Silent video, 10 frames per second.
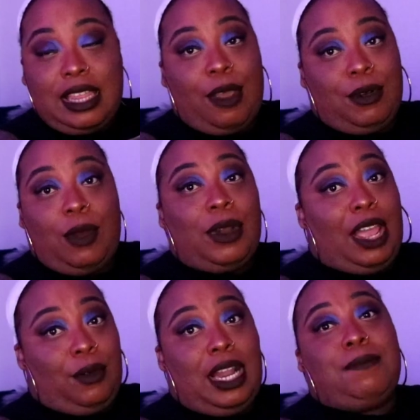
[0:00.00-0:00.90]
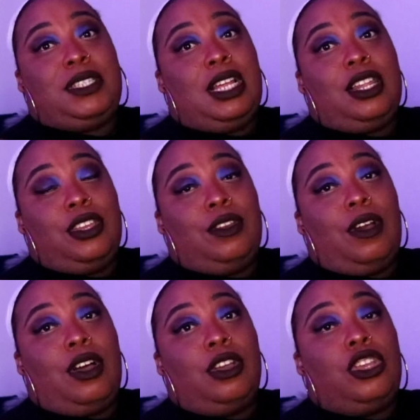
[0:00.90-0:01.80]
they were, like, when I'm telling you
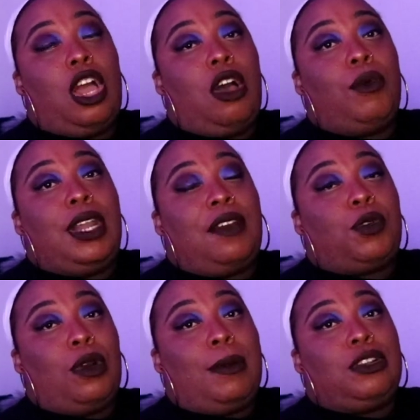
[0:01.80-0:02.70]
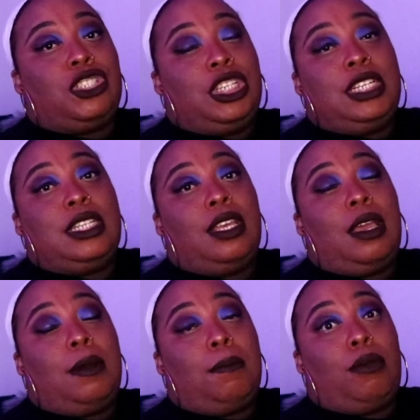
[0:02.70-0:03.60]
y'all, y'all would not have to worry about shit
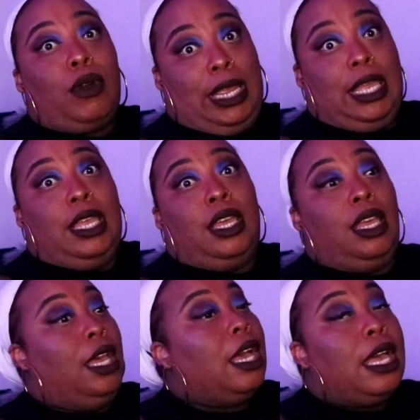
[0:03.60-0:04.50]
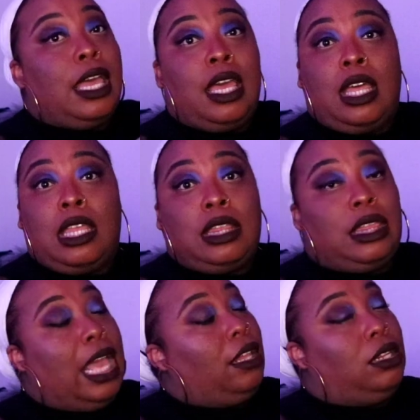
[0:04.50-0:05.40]
breaking.
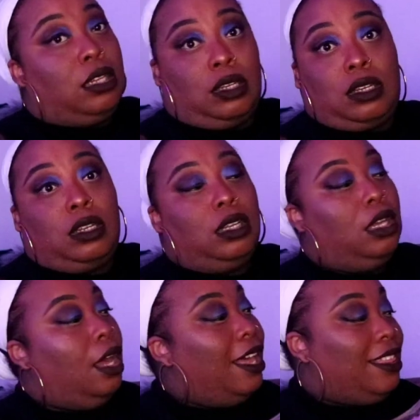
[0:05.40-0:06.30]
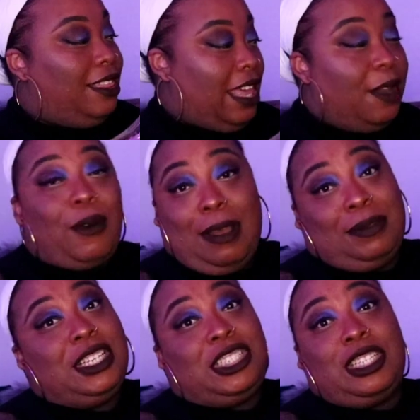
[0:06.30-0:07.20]
That... They
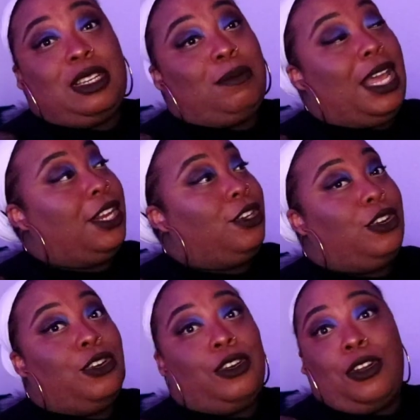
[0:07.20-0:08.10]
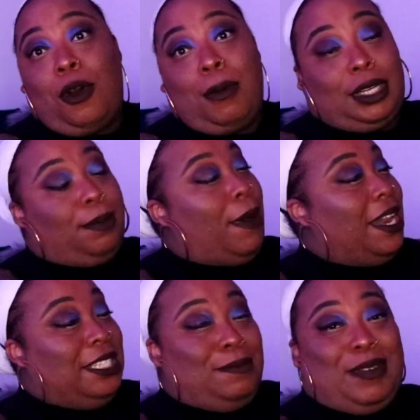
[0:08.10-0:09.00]
wrapped this shit up like
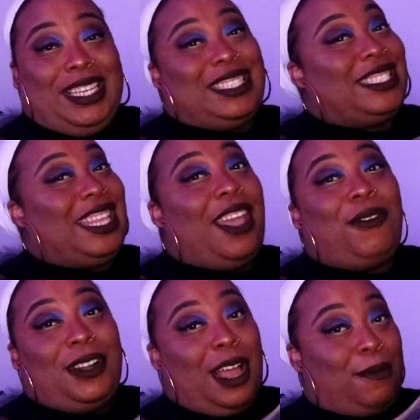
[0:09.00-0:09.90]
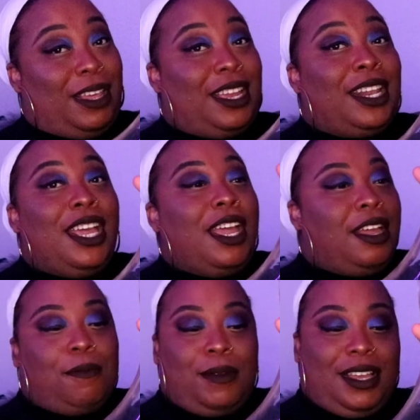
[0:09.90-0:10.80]
nobody's business. They were not playing.
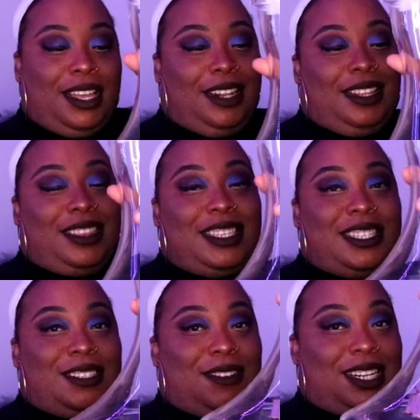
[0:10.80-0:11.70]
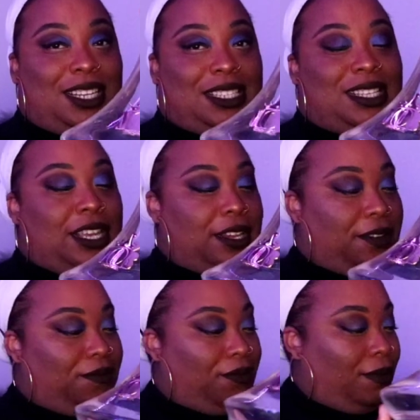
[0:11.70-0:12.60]
But this is what it looks
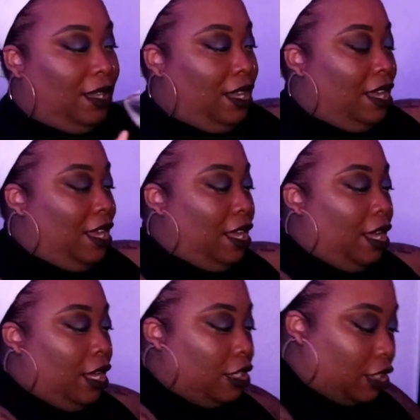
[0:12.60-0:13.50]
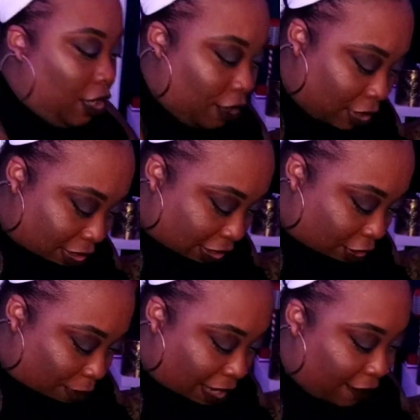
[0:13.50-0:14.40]
like. So, let's
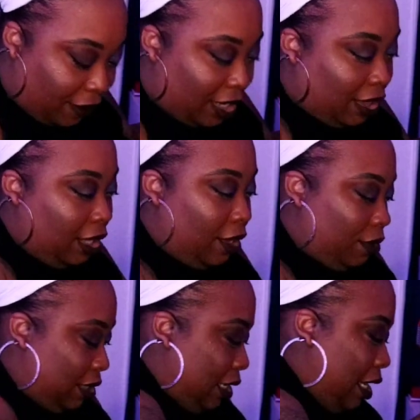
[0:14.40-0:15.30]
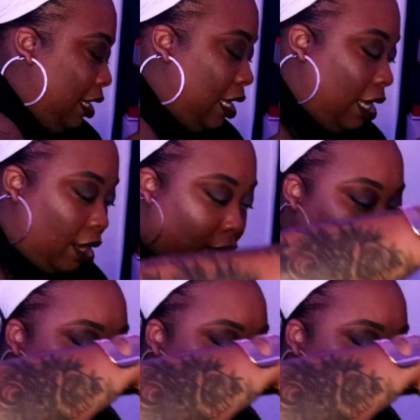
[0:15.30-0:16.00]
see. Do I have anything else in here?